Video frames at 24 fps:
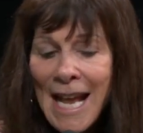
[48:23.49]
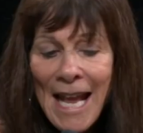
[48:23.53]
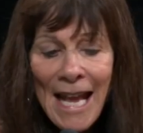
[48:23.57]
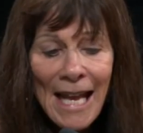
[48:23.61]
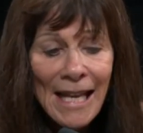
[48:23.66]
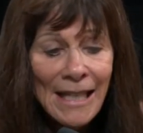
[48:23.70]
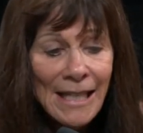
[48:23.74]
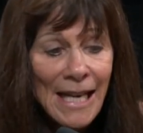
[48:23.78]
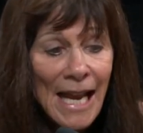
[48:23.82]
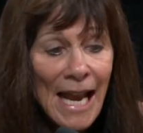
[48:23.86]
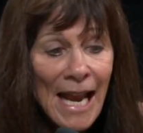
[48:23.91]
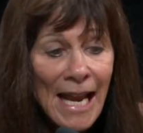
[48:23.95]

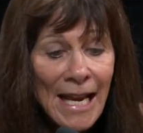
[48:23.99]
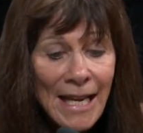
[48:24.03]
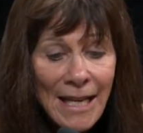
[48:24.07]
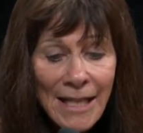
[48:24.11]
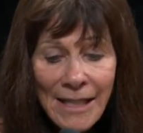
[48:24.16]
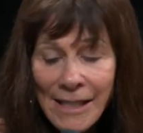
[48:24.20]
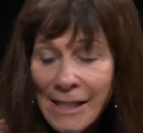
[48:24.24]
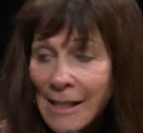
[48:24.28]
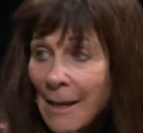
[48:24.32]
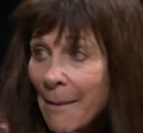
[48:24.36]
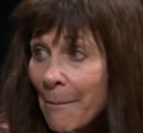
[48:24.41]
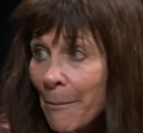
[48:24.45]
And
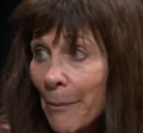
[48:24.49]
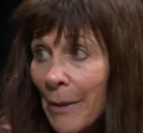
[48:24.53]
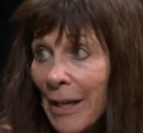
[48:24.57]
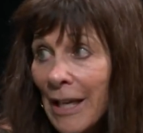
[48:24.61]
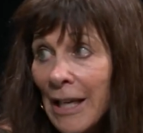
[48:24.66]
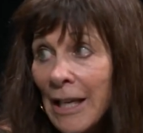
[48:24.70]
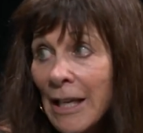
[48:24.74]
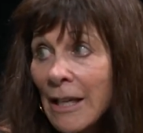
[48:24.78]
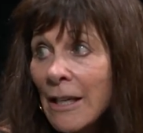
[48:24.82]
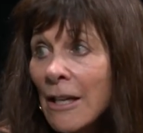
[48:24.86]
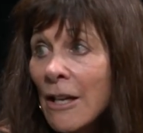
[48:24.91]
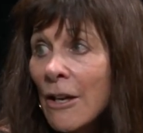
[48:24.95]

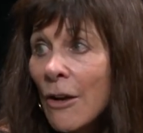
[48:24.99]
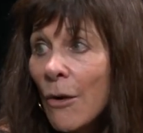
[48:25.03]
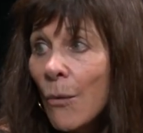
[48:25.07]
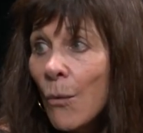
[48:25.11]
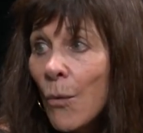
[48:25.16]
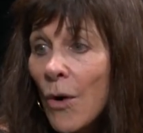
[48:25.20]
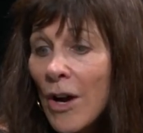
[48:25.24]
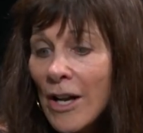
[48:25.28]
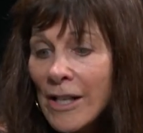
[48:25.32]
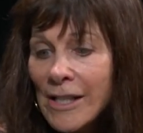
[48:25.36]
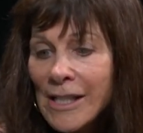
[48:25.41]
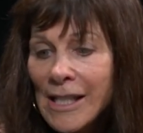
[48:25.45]
ASMP
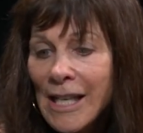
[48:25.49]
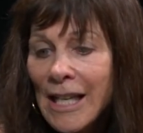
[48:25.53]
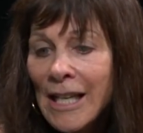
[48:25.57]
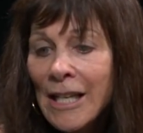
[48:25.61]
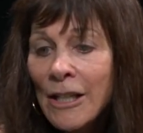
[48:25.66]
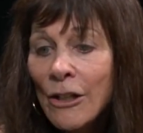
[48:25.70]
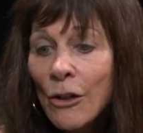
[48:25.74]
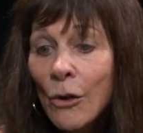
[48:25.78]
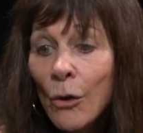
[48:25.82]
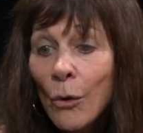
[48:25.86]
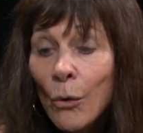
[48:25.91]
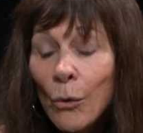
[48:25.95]
was
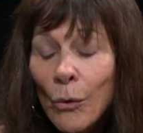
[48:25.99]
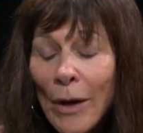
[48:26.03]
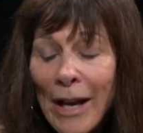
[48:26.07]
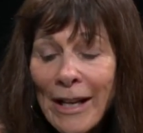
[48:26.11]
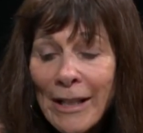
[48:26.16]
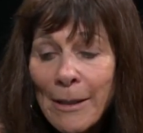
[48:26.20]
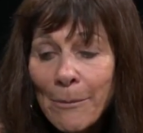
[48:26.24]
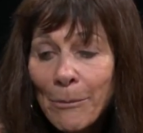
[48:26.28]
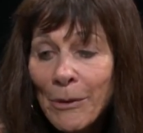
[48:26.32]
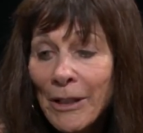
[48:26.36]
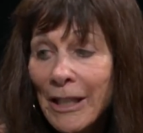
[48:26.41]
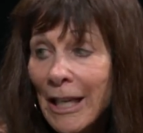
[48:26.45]

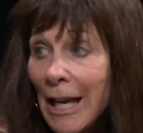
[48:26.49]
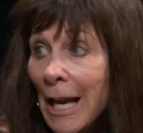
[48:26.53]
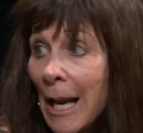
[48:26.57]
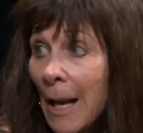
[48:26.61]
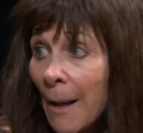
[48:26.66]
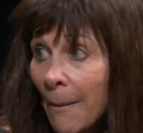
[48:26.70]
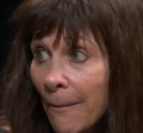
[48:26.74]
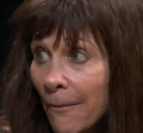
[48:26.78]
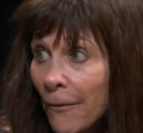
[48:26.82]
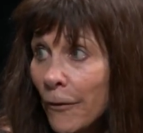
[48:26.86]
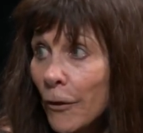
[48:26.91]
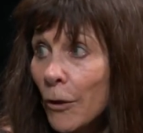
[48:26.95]
incredibly
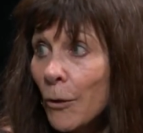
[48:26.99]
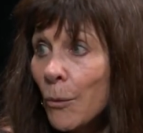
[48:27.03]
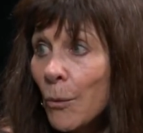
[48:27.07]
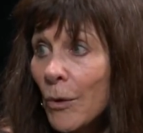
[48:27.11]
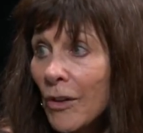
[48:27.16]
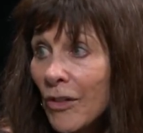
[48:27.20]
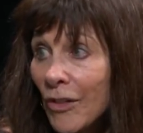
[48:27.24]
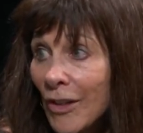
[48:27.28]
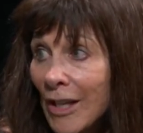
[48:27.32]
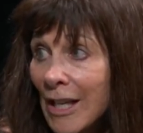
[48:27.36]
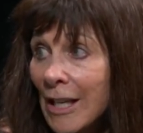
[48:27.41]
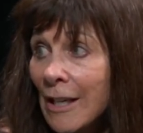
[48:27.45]
helpful
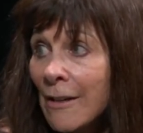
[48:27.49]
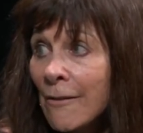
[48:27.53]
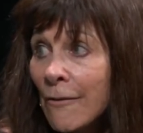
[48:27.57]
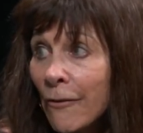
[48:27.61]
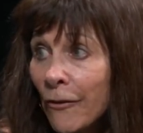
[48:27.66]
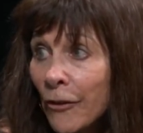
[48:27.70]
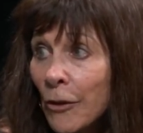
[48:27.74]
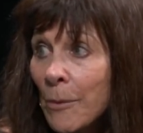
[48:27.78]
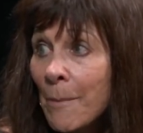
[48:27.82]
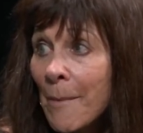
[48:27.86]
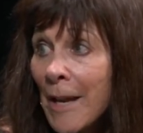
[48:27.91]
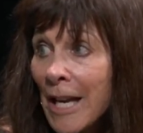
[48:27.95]
with the
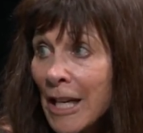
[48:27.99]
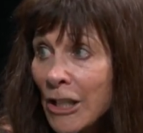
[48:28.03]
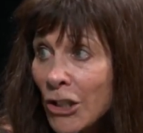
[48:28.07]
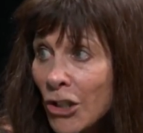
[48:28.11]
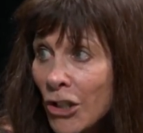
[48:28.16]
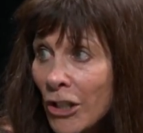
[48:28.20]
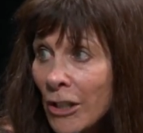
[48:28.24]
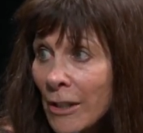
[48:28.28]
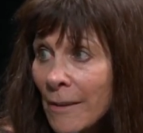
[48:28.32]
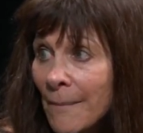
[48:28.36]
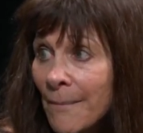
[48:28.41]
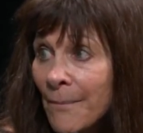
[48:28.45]

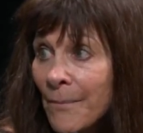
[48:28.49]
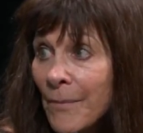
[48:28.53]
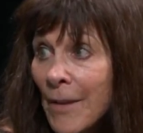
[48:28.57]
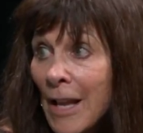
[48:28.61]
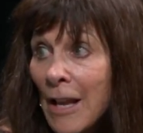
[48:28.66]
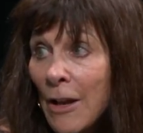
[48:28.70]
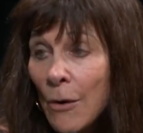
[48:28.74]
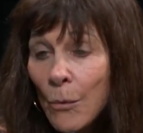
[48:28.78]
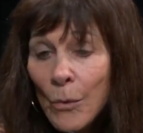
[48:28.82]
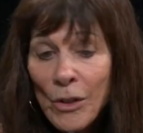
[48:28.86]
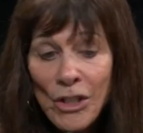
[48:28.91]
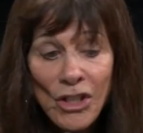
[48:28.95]
information,
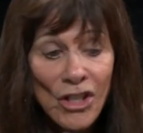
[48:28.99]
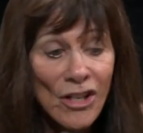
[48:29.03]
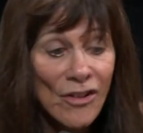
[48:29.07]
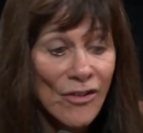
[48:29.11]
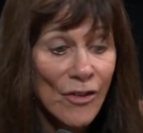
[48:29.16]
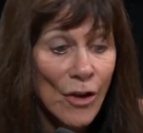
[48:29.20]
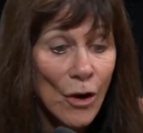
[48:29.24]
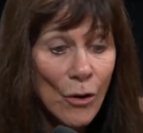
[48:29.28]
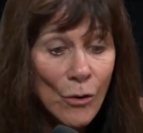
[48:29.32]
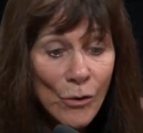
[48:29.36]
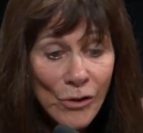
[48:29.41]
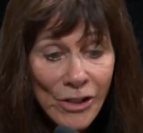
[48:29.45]
which in
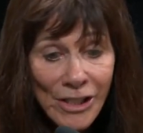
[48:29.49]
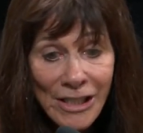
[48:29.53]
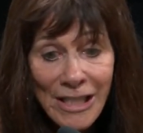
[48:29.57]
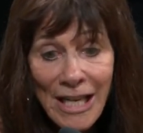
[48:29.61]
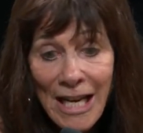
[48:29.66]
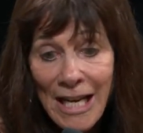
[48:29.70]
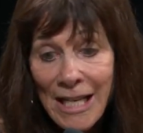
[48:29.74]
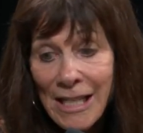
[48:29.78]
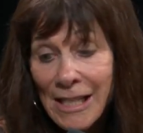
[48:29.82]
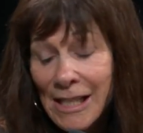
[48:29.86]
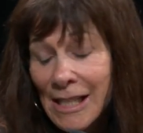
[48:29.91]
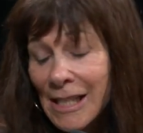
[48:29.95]
those
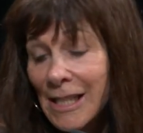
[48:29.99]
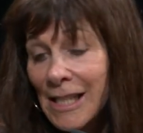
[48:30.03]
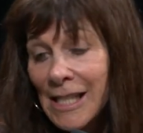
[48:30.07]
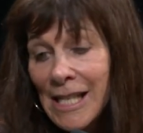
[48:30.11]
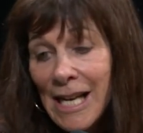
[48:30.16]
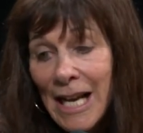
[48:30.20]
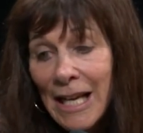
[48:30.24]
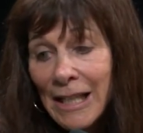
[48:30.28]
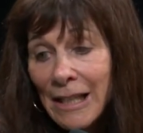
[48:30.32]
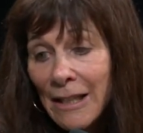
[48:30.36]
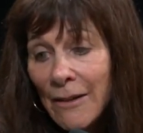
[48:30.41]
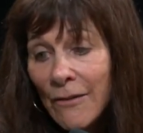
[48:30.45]
days it's
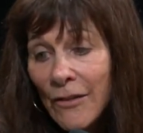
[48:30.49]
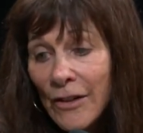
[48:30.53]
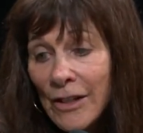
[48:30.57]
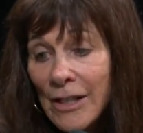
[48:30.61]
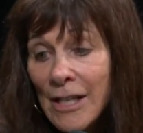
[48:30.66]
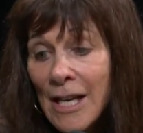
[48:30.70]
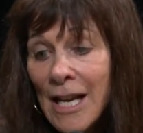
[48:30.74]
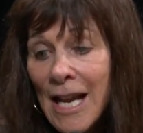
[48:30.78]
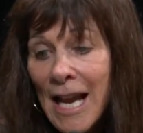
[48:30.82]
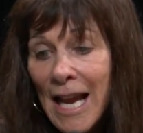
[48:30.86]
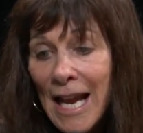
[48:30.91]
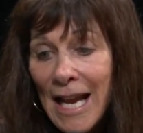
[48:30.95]
not even
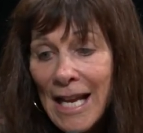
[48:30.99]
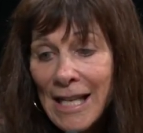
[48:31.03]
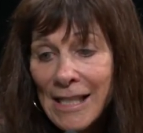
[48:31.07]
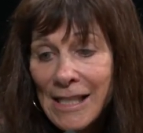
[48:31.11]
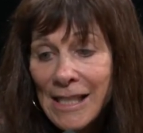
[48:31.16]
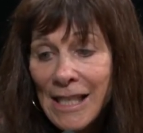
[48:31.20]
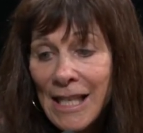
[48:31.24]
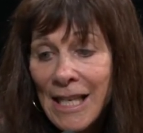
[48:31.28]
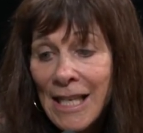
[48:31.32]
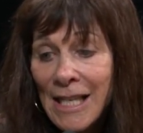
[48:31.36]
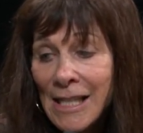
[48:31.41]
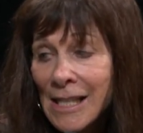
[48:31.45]
as
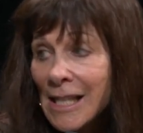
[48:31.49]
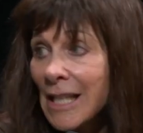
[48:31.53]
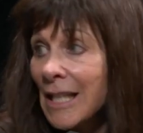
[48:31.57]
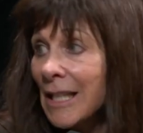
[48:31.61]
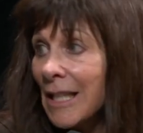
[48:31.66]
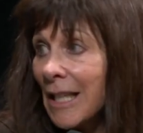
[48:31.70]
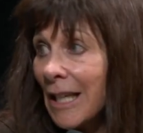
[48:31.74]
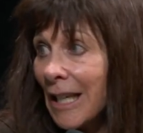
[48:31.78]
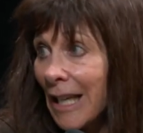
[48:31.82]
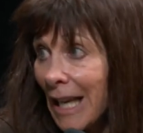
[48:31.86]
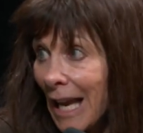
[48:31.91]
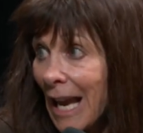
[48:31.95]
easy
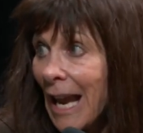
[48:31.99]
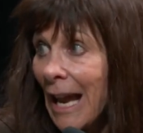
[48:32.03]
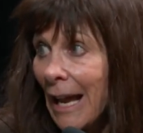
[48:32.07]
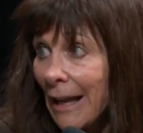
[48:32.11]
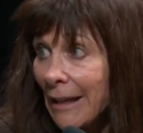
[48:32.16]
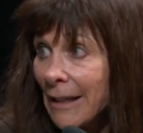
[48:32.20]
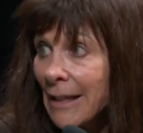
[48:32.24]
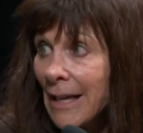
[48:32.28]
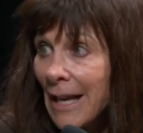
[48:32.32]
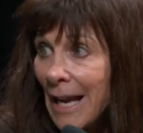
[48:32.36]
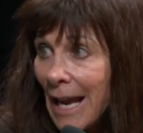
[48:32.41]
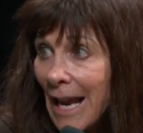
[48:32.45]
to get
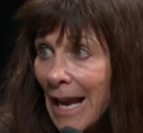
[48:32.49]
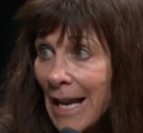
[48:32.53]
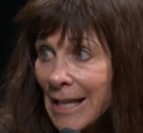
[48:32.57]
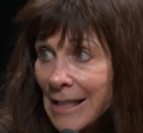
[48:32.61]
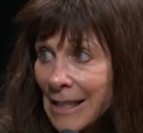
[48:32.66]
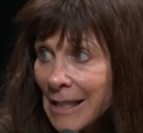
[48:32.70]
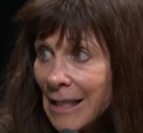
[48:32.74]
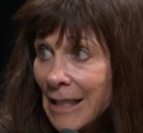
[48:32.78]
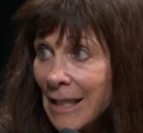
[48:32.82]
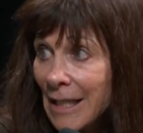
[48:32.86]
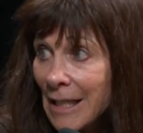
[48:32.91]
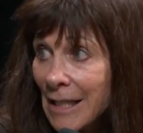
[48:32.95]
as
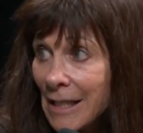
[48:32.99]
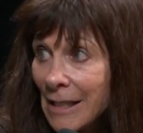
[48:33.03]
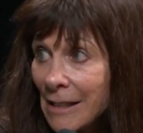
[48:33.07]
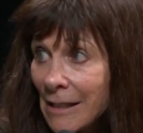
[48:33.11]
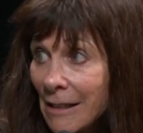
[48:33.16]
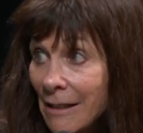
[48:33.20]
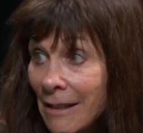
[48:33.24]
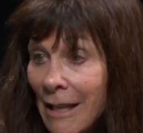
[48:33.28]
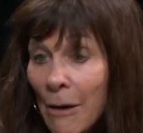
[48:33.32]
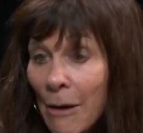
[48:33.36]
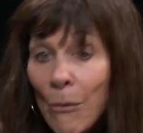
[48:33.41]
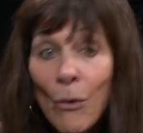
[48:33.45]
it is.
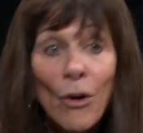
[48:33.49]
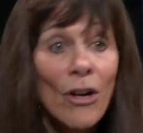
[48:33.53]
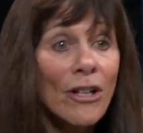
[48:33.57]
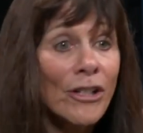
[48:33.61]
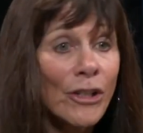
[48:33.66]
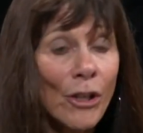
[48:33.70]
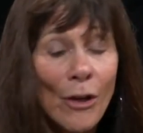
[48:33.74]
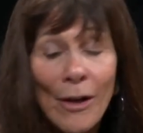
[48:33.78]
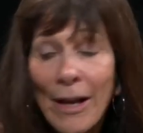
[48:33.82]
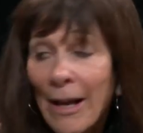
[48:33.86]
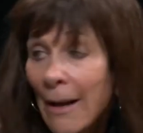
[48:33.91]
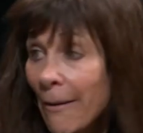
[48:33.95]
They were
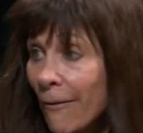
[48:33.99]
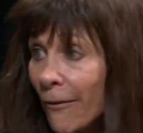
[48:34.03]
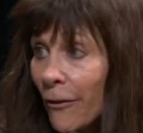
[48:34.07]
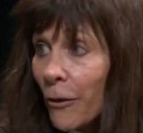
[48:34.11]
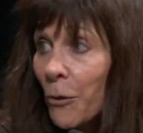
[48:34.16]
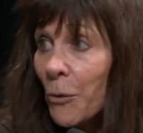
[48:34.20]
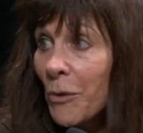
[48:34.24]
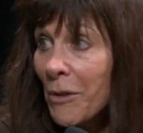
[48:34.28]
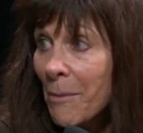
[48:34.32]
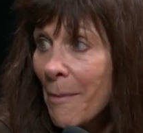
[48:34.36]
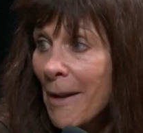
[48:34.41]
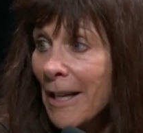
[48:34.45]
also helpful
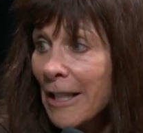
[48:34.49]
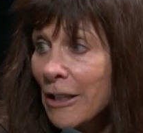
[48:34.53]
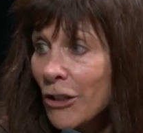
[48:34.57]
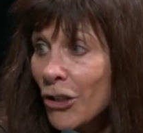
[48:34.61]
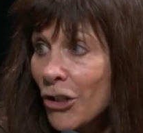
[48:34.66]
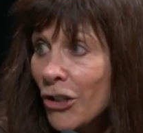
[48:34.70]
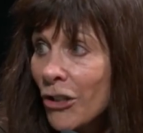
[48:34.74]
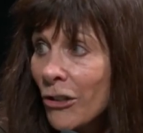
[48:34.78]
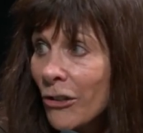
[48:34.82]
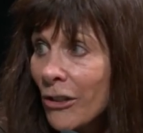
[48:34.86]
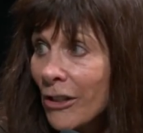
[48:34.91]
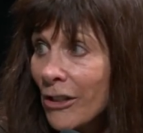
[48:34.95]
with my
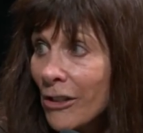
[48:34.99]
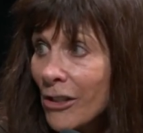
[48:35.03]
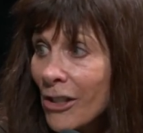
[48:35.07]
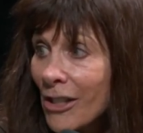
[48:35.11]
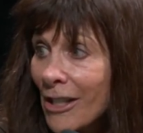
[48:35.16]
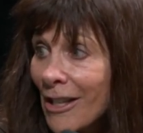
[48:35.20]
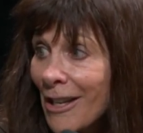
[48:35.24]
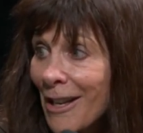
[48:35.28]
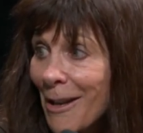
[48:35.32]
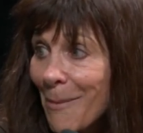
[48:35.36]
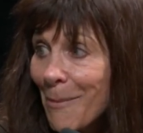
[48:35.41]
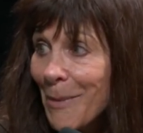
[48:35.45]
insurance
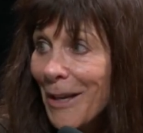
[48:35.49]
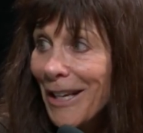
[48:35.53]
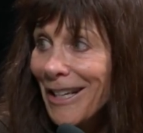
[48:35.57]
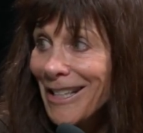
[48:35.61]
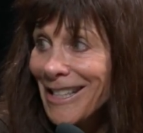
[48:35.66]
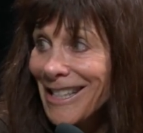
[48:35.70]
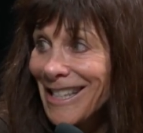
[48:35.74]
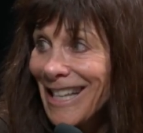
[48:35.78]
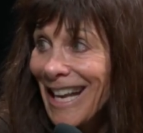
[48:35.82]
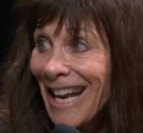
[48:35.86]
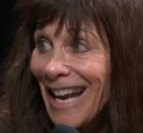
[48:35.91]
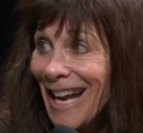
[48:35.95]
because
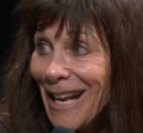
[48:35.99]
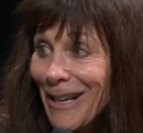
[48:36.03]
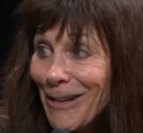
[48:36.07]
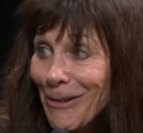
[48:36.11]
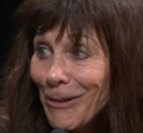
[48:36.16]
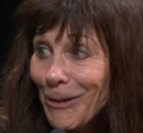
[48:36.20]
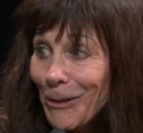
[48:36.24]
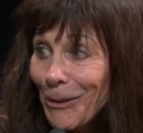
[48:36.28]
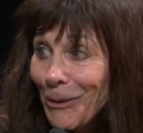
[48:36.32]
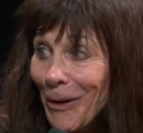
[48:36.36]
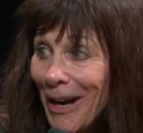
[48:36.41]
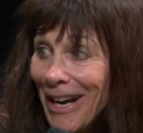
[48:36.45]
they had a
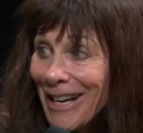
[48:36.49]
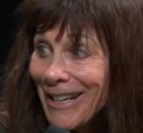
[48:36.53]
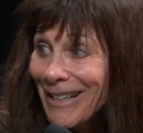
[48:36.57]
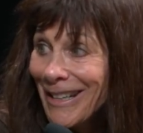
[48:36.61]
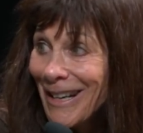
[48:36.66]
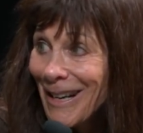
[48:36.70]
great